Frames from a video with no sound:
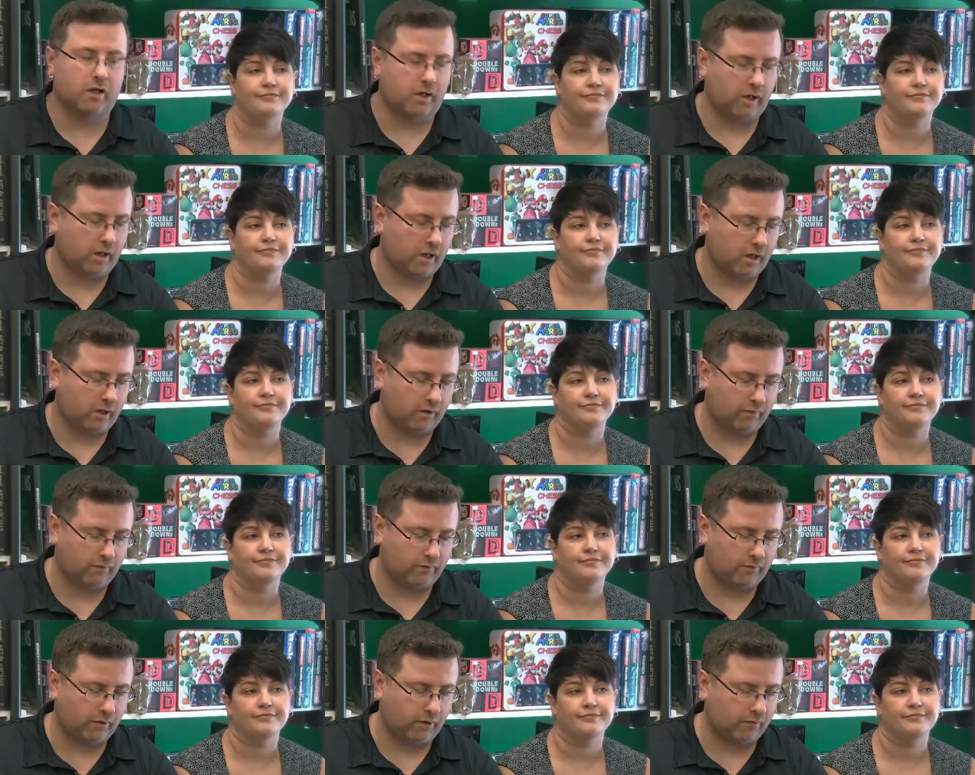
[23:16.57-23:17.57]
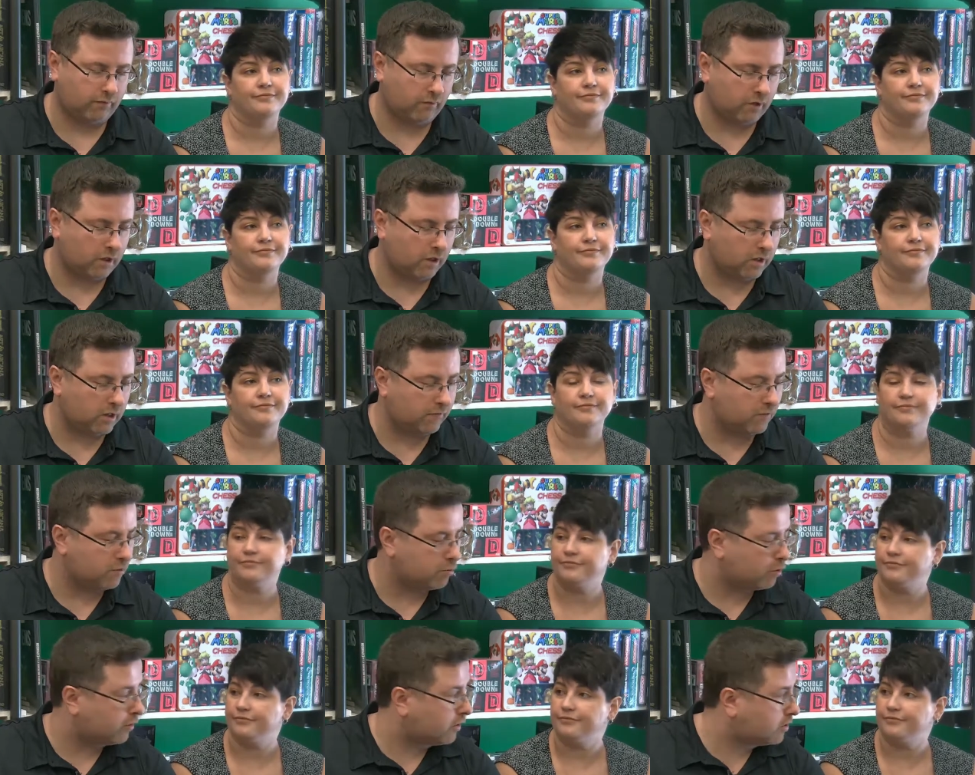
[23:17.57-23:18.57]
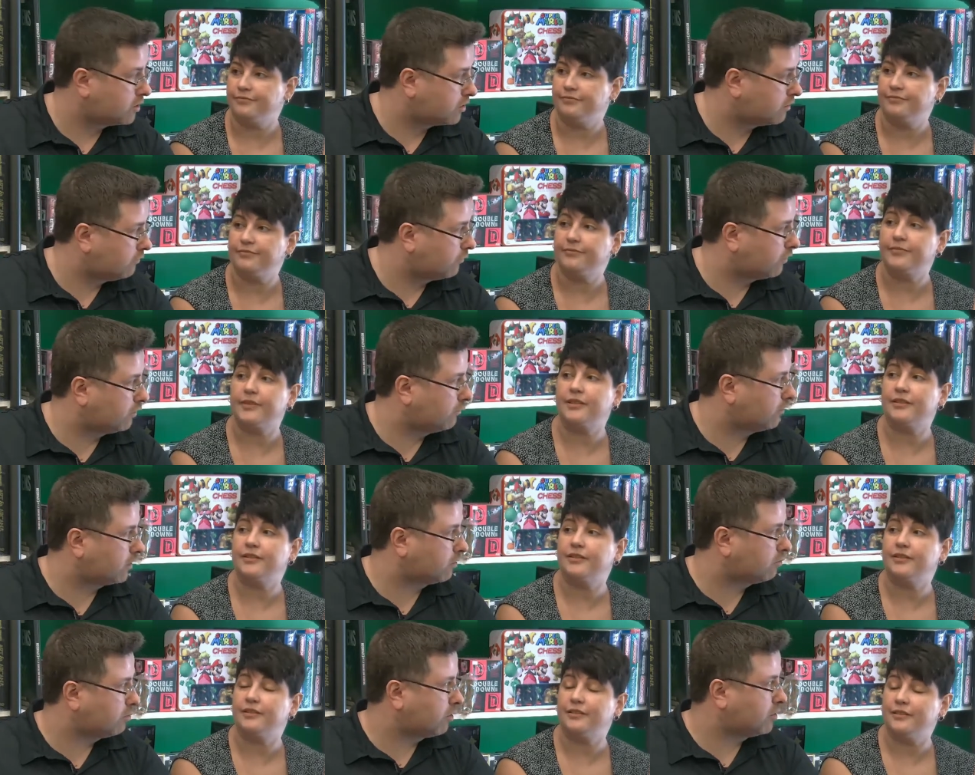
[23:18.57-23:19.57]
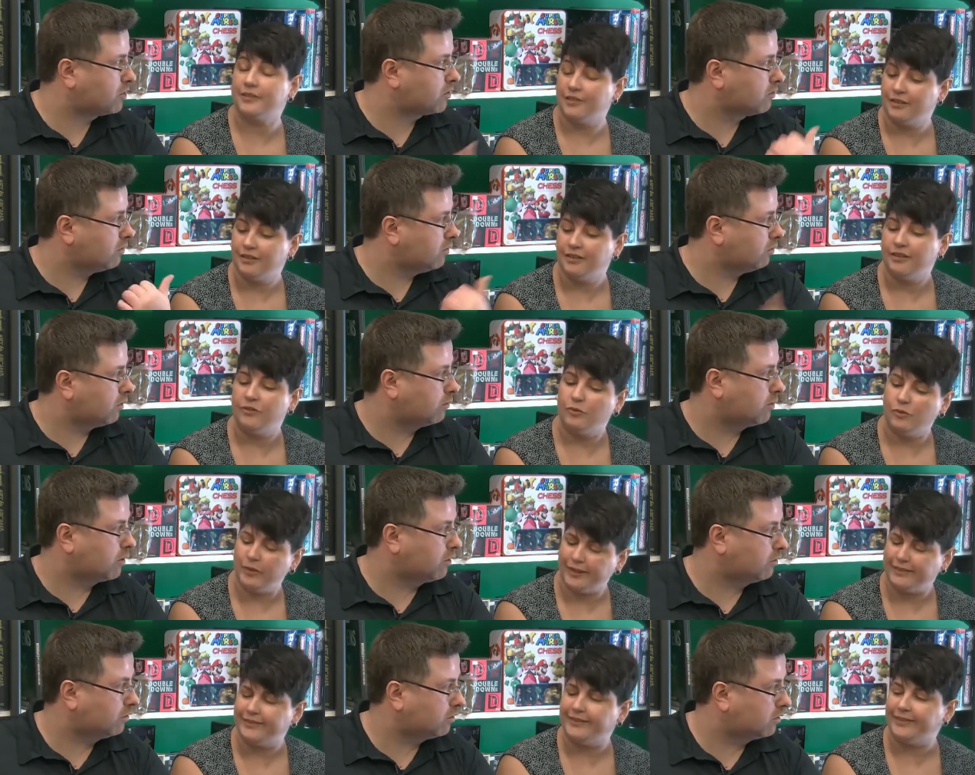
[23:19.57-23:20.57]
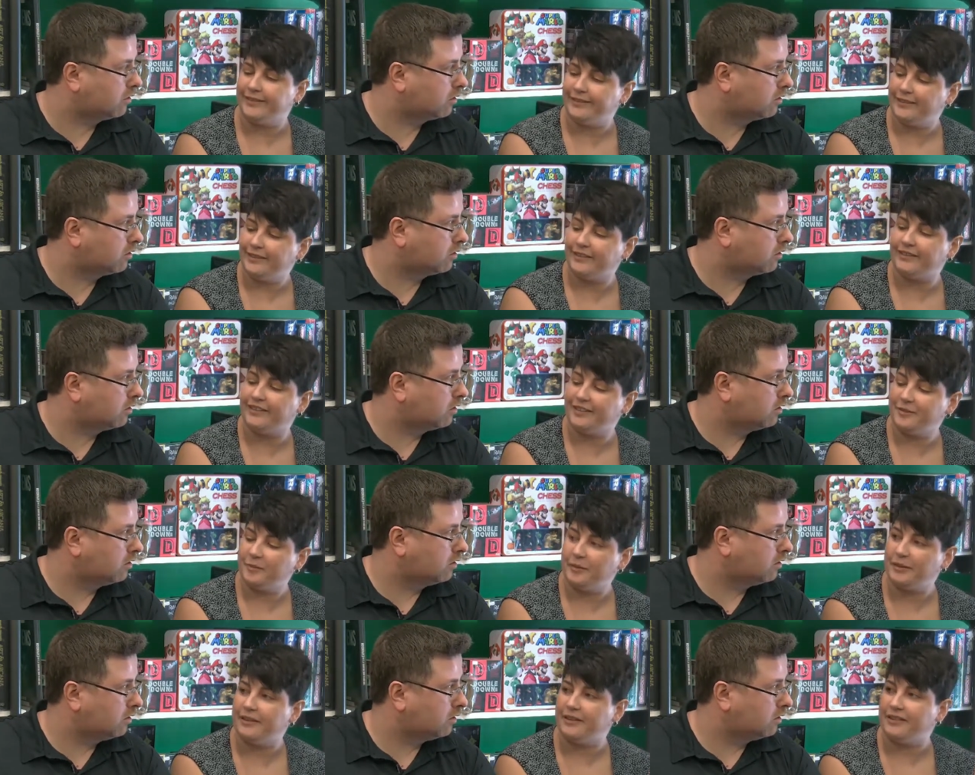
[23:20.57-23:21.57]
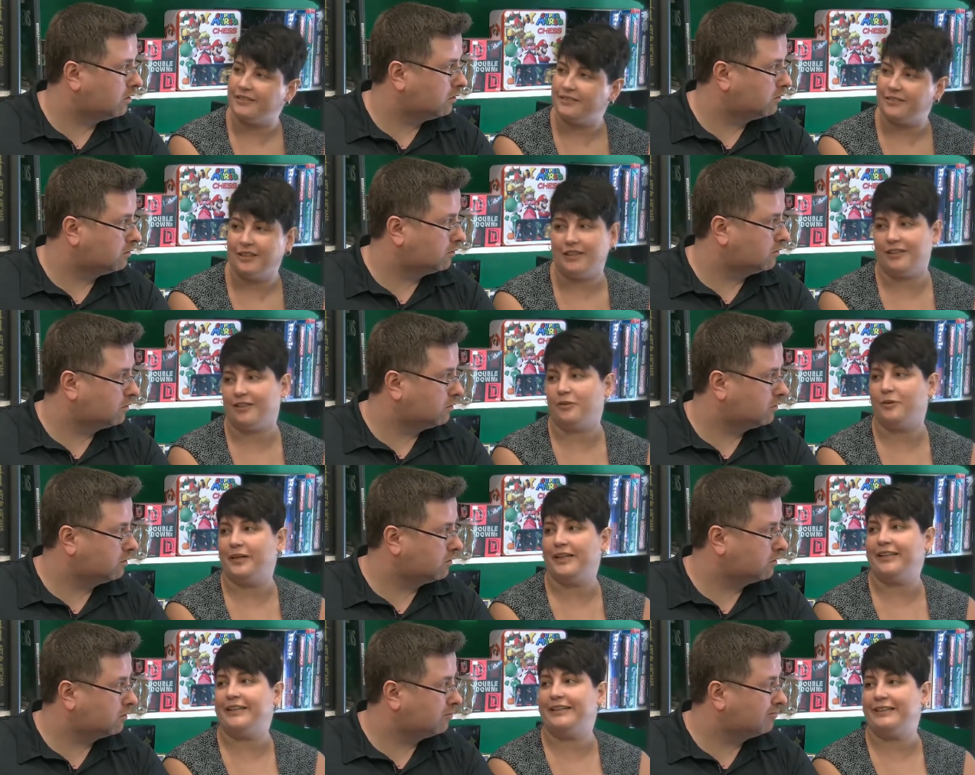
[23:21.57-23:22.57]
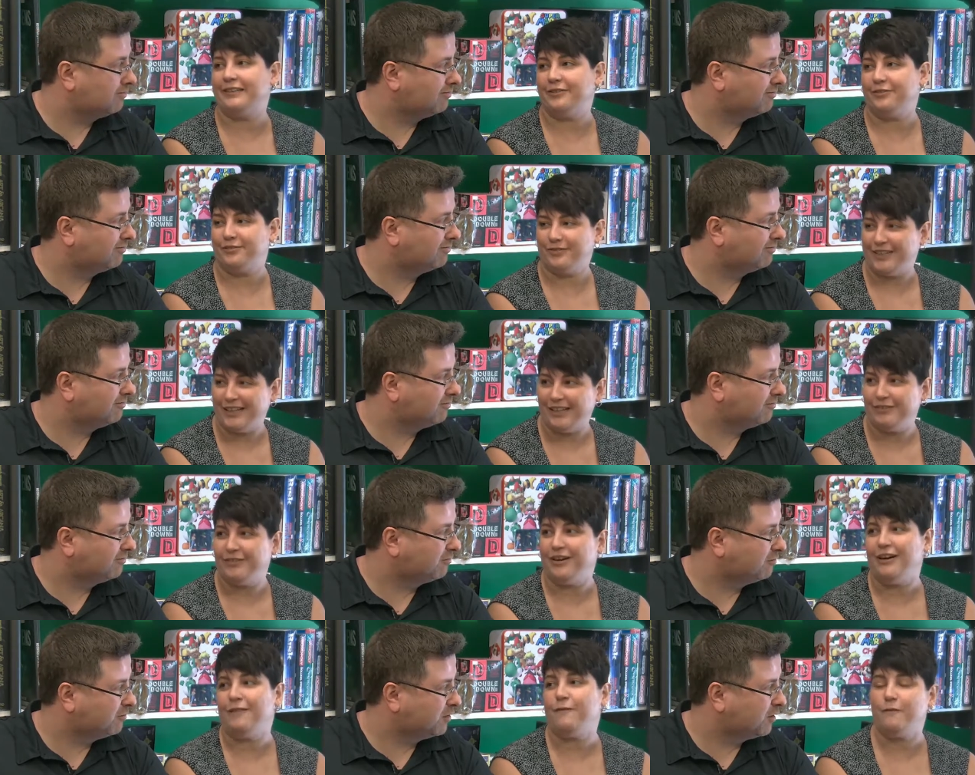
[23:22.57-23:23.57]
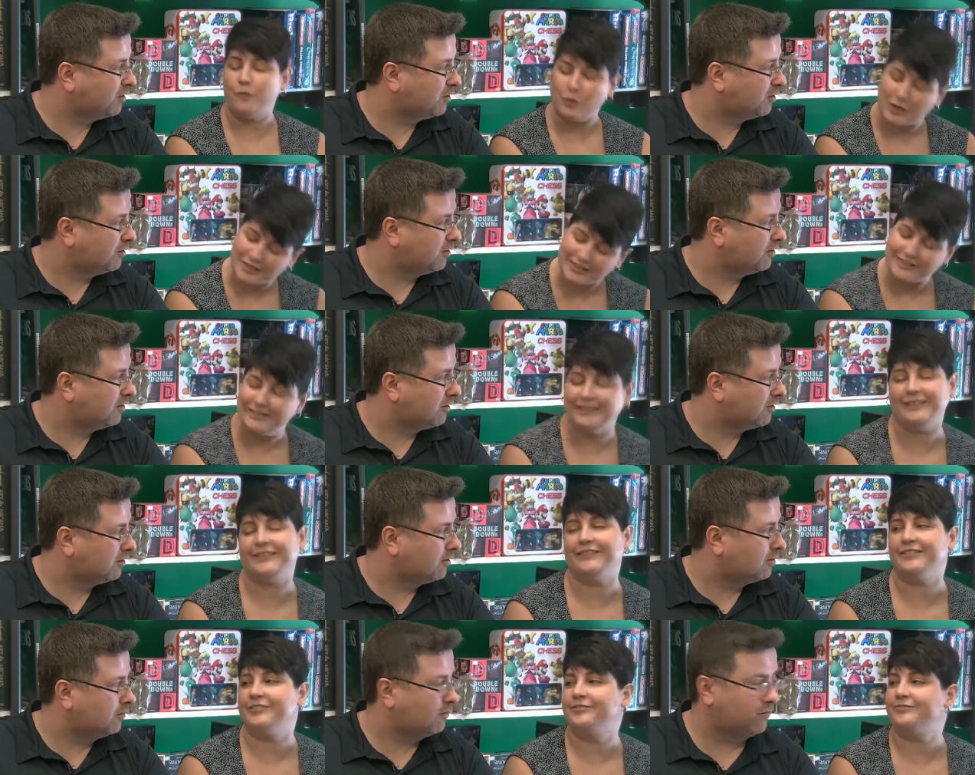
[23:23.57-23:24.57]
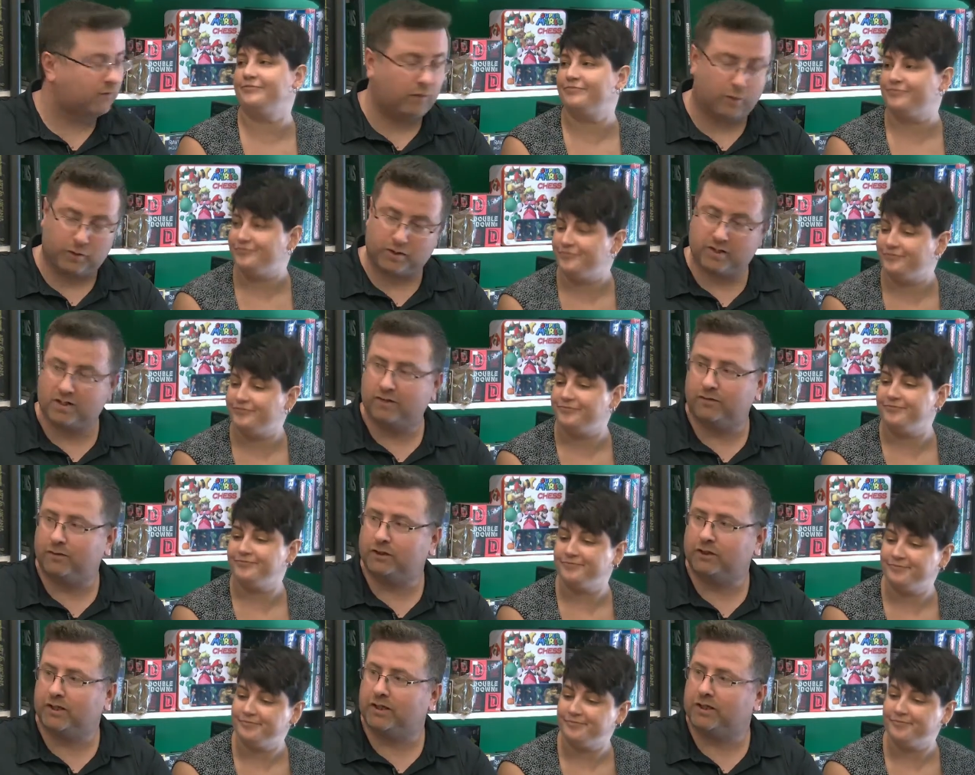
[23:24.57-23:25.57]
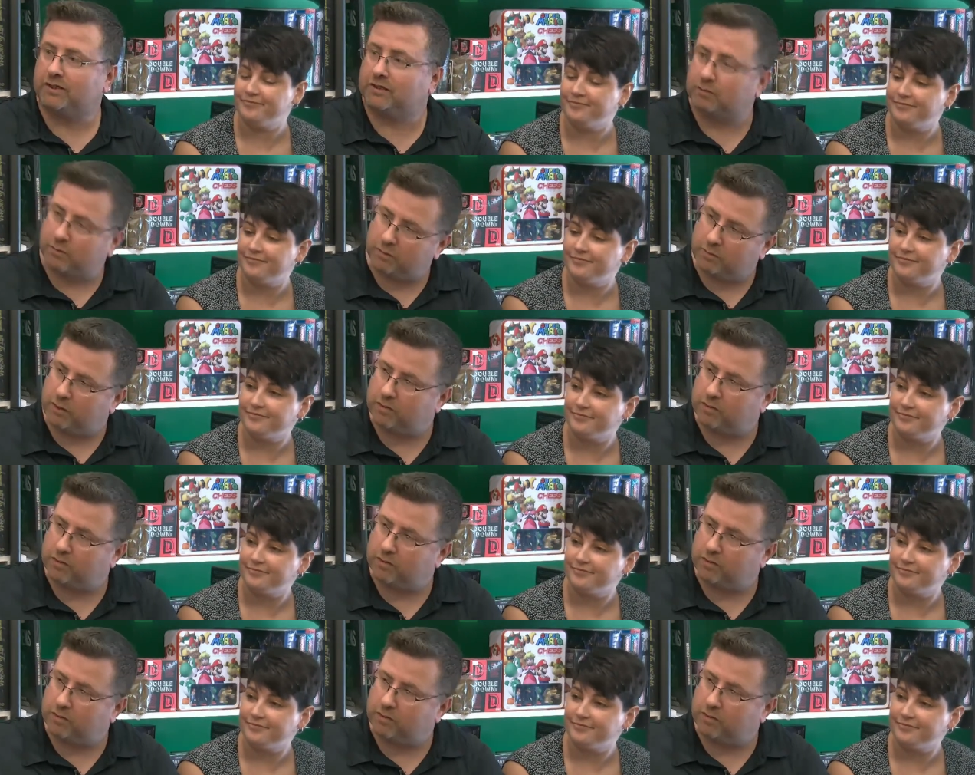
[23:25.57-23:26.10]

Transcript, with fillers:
Speaker 1: I have 11 points for victory points. What about well you?
Speaker 2: done, dear, but not quite enough. I've got 14.
Speaker 1: 14 for Janice. What about